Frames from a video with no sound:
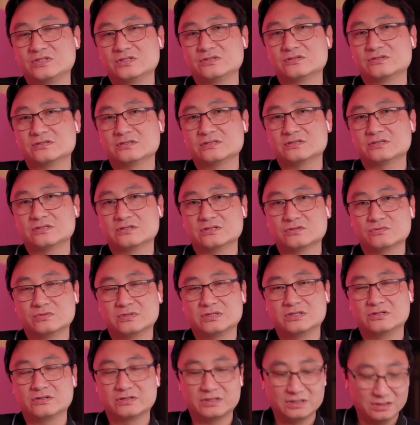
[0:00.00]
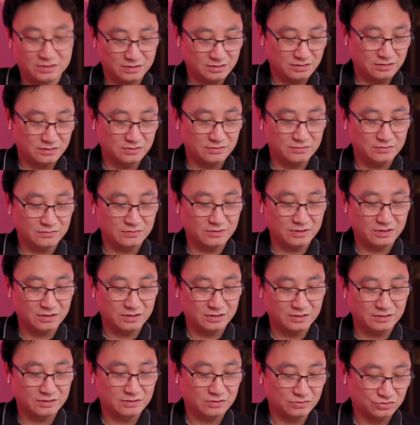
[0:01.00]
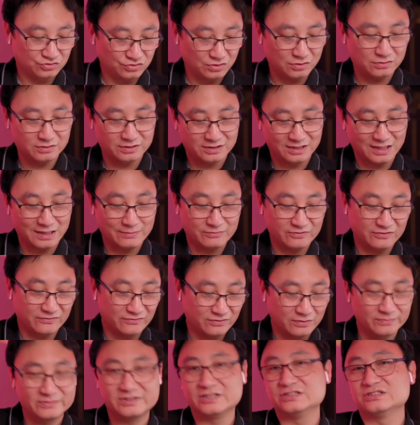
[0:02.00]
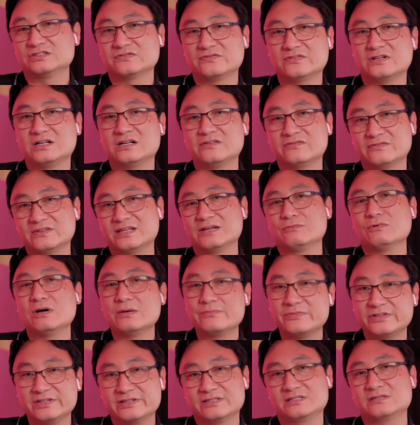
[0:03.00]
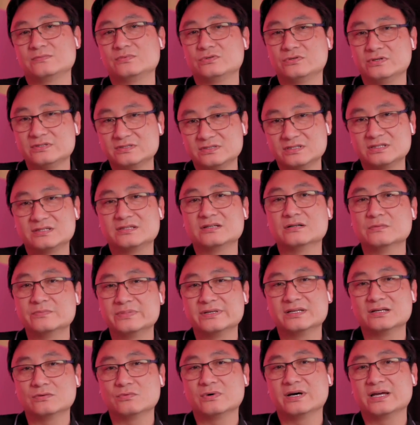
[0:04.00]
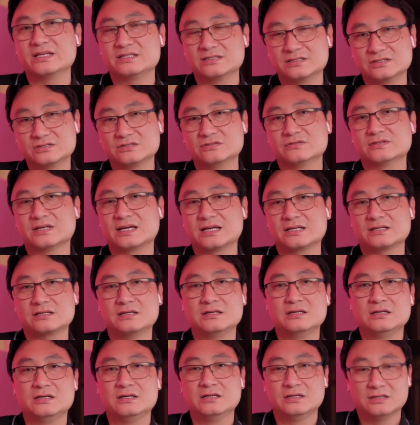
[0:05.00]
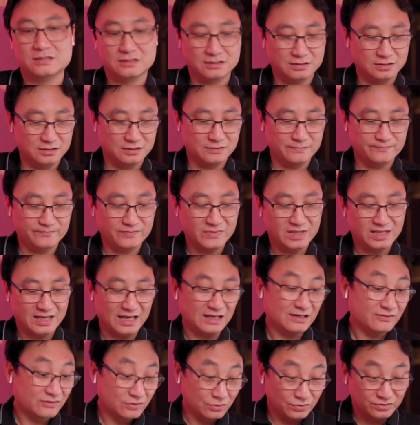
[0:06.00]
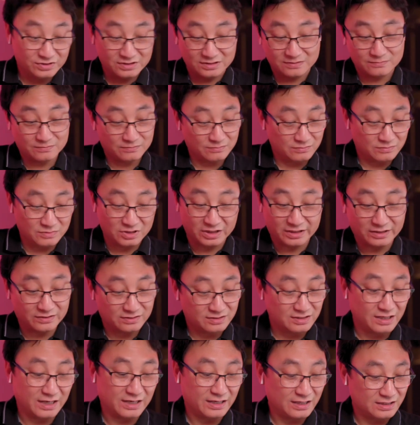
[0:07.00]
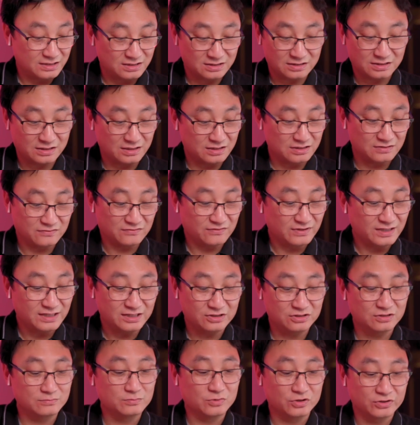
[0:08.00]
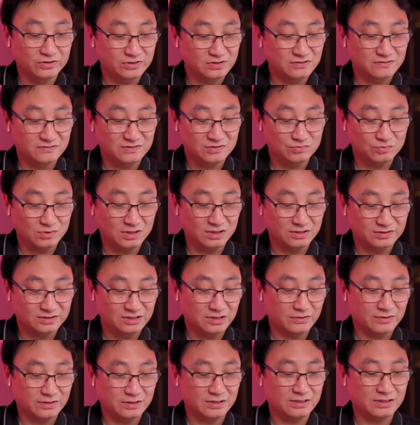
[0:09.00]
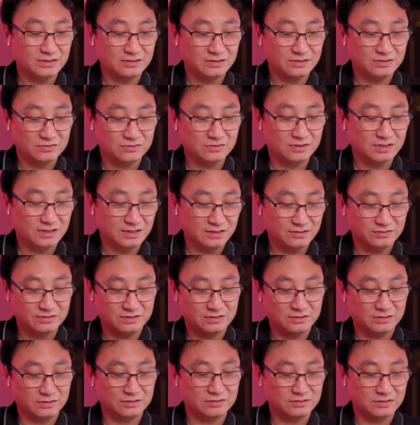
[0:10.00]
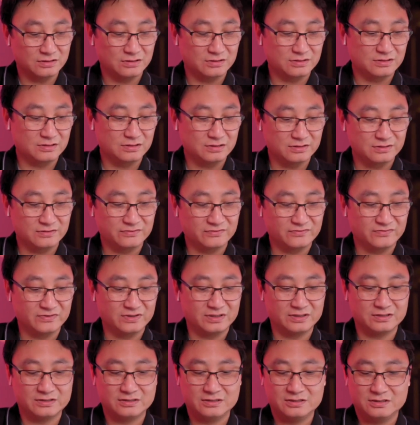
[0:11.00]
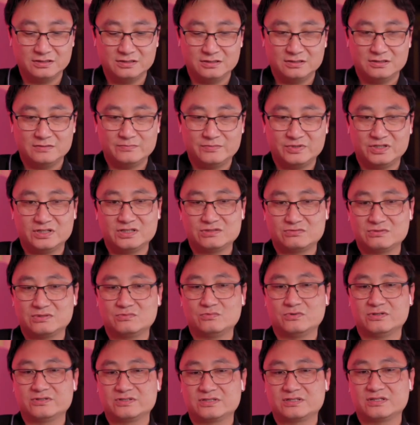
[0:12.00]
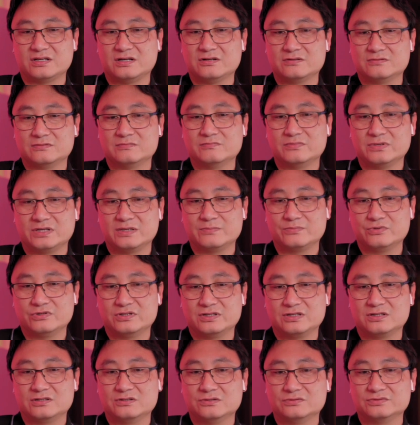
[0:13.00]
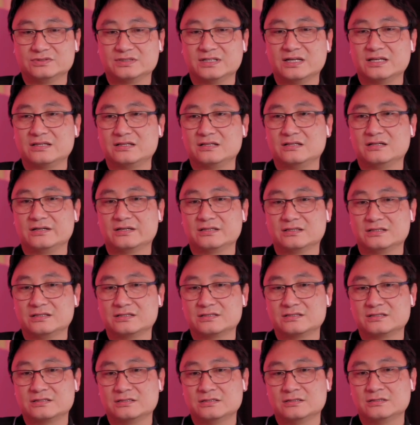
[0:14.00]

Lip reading: users who are looking to control the camera from the Ninja 5, they won't be disappointed. There'll be a way to do that. And of course, like you say, it's a really good monitor as well. So it kills a lot of birds with one stone by putting it all together like this.